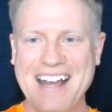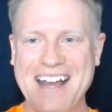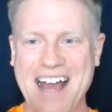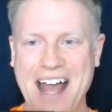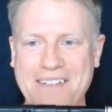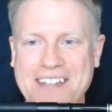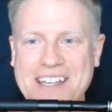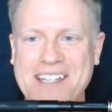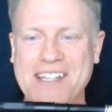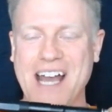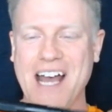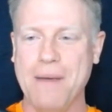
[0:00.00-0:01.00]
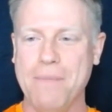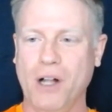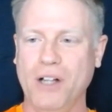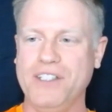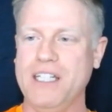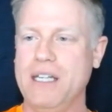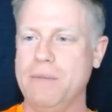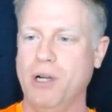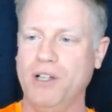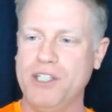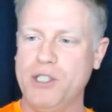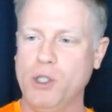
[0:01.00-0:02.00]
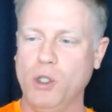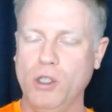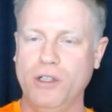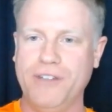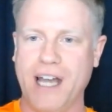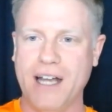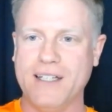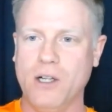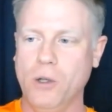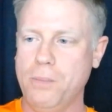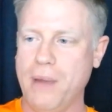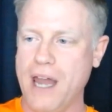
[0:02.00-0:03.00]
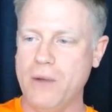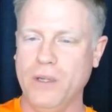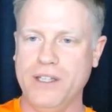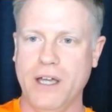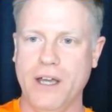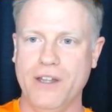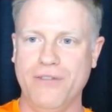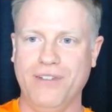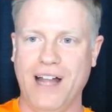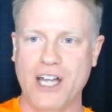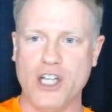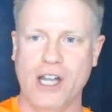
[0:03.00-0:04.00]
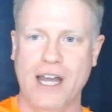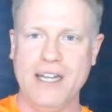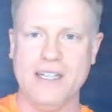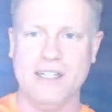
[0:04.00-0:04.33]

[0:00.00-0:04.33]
I have this multi-tool tactical pen with the flashlight.